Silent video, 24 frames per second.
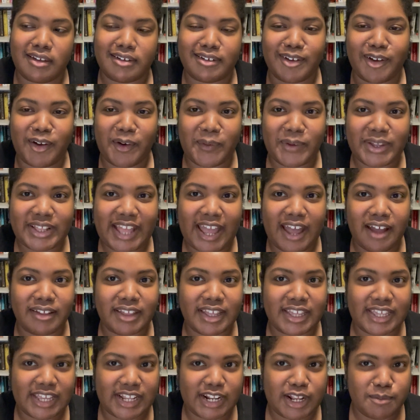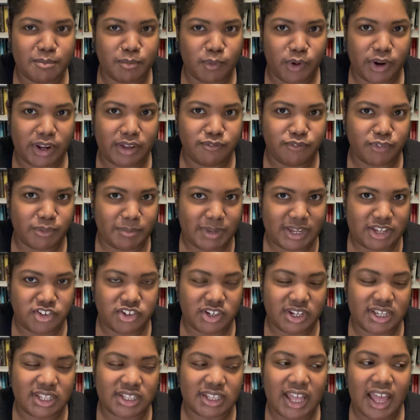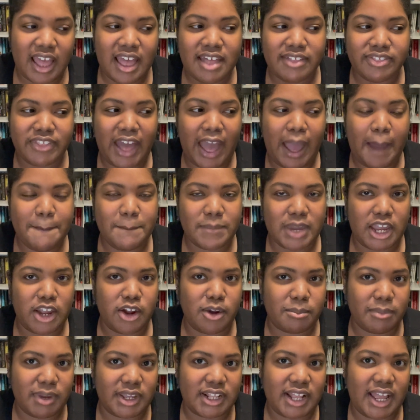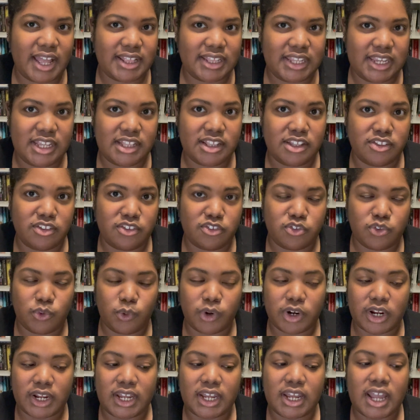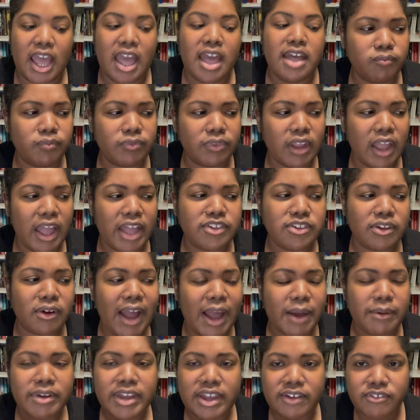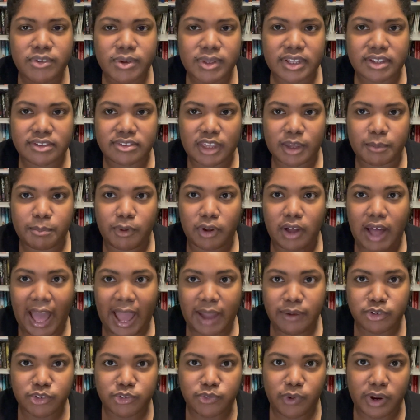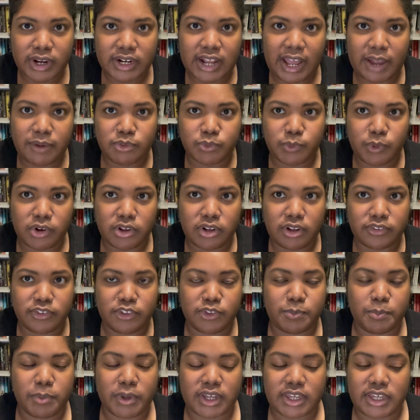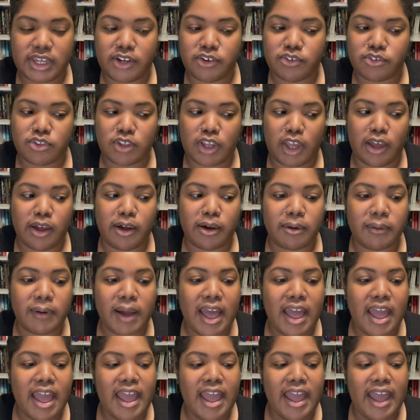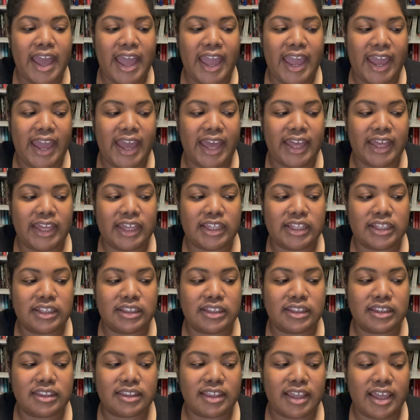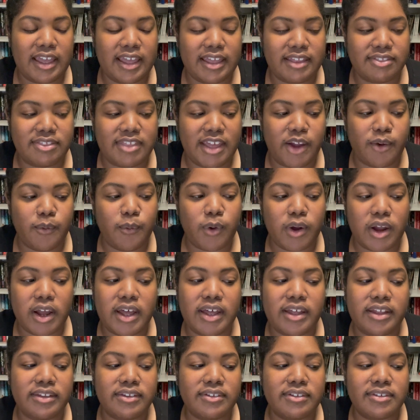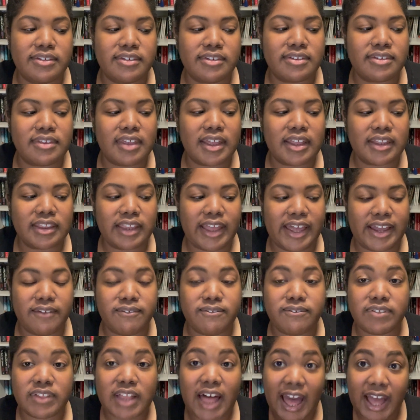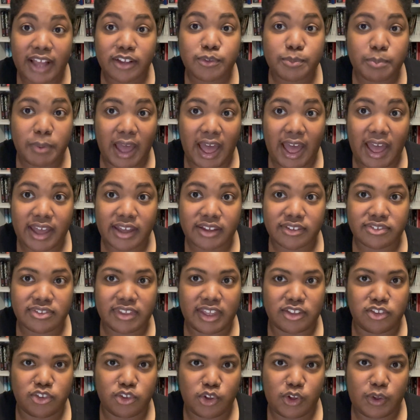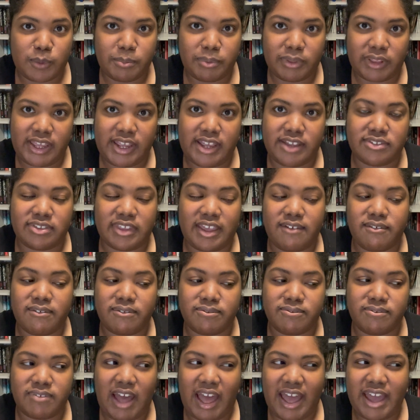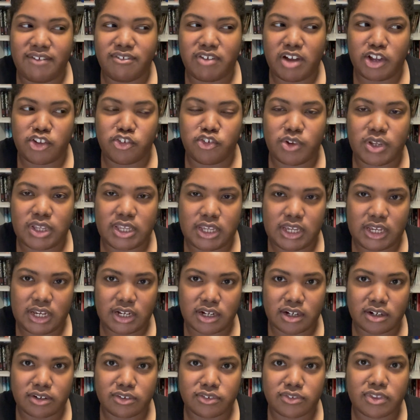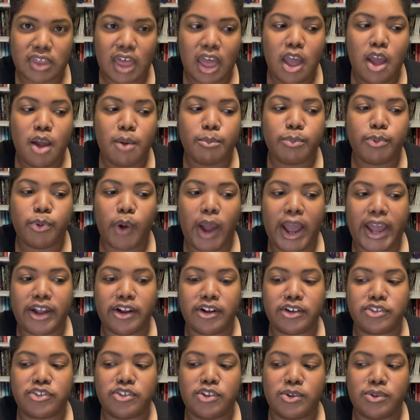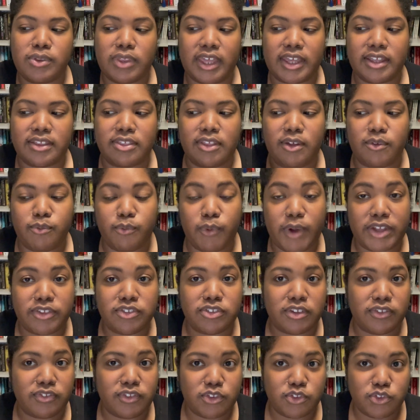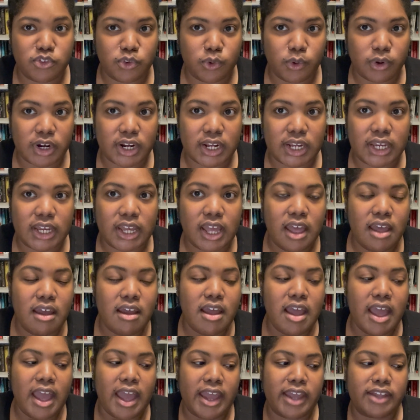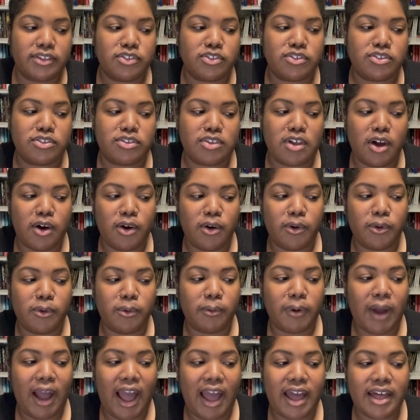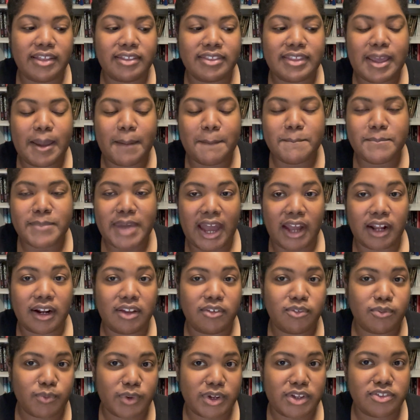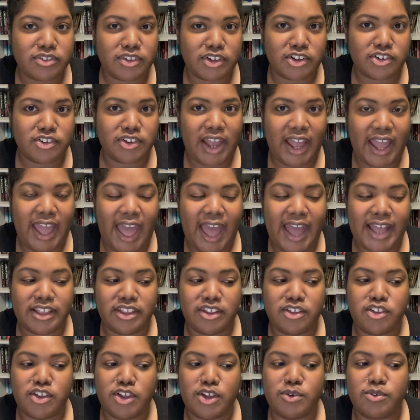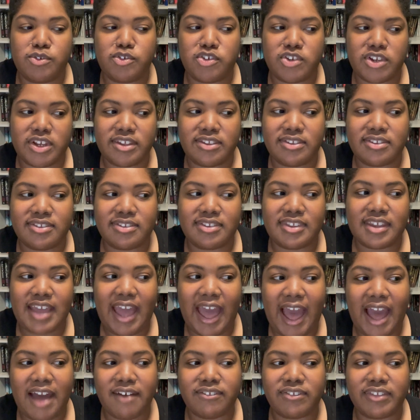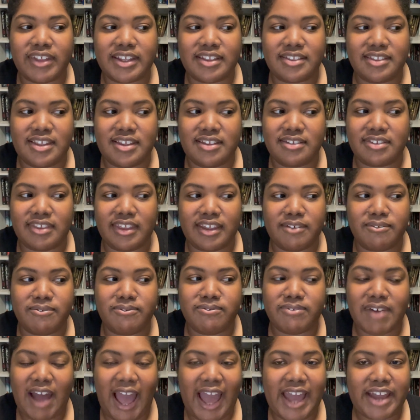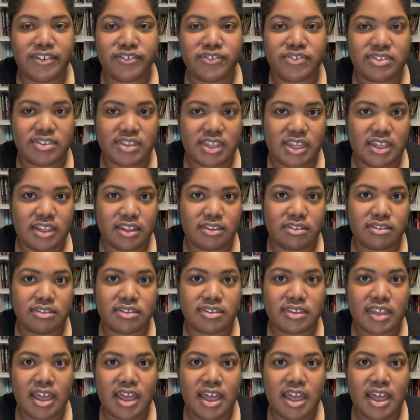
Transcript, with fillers: going out and getting more information that I may or may not need in the story. And so I will give you an example. I was writing, I was working on this book years ago and there was like flashbacks that took place like 500 years prior to like the rest of the story. And so the amount of research I had to do just to have like these like five scenes